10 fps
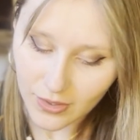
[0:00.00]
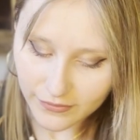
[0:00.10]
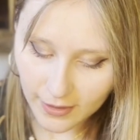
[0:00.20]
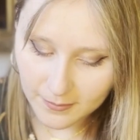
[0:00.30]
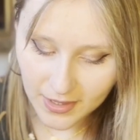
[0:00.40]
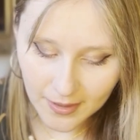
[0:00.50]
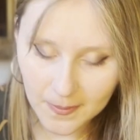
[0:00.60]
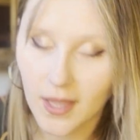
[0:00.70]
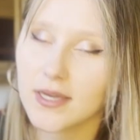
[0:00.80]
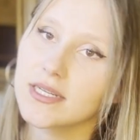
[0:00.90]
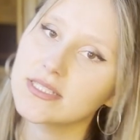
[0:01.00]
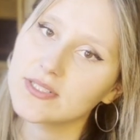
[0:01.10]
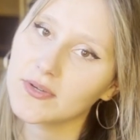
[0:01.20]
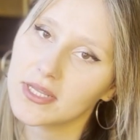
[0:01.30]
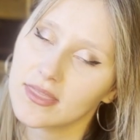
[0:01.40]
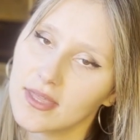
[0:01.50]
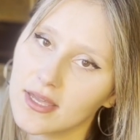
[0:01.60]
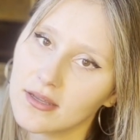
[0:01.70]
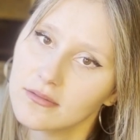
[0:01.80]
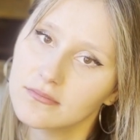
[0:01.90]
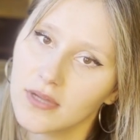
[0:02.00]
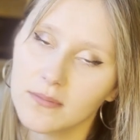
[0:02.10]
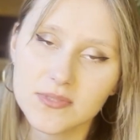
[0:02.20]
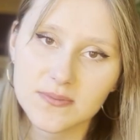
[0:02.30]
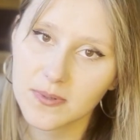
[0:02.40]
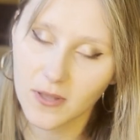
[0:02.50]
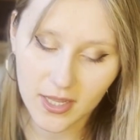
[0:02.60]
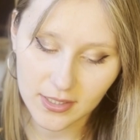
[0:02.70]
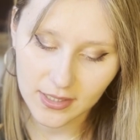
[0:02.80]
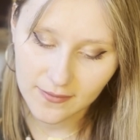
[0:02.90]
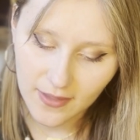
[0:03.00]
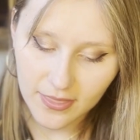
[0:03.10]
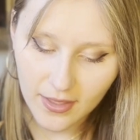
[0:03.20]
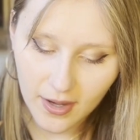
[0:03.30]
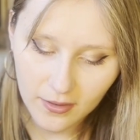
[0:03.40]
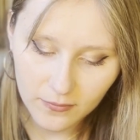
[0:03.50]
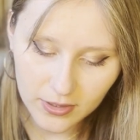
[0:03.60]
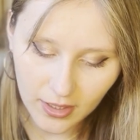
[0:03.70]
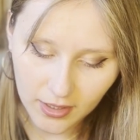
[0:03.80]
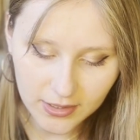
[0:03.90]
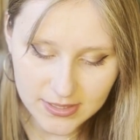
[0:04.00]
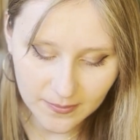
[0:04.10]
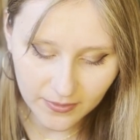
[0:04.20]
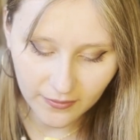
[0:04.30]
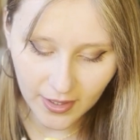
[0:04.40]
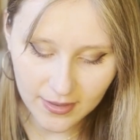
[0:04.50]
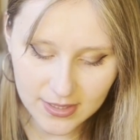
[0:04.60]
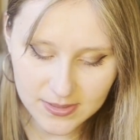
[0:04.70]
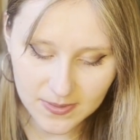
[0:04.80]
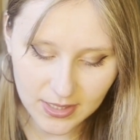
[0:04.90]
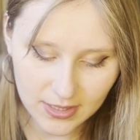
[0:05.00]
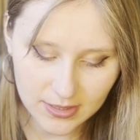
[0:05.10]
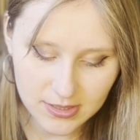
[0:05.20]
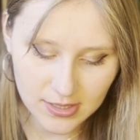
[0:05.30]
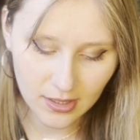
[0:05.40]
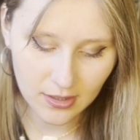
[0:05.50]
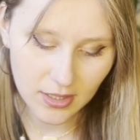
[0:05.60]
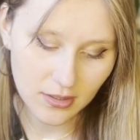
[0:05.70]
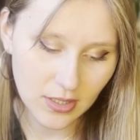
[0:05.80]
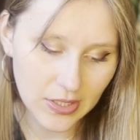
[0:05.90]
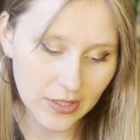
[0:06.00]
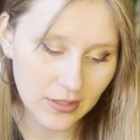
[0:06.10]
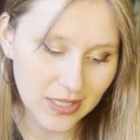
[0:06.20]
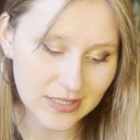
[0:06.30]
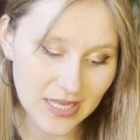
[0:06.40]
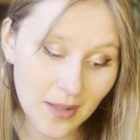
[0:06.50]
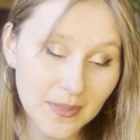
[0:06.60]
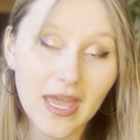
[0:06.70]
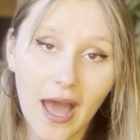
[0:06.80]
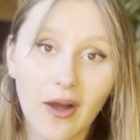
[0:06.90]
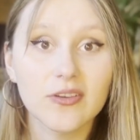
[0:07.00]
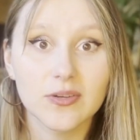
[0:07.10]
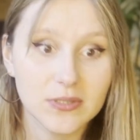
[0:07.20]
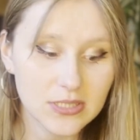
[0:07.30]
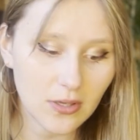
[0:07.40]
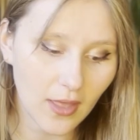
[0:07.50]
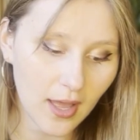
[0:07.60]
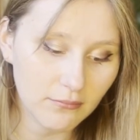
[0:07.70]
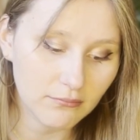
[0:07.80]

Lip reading: for me, I'm not going to do anything. I'm just going to leave that there. We're not going to simplify this because tell me how you would do that.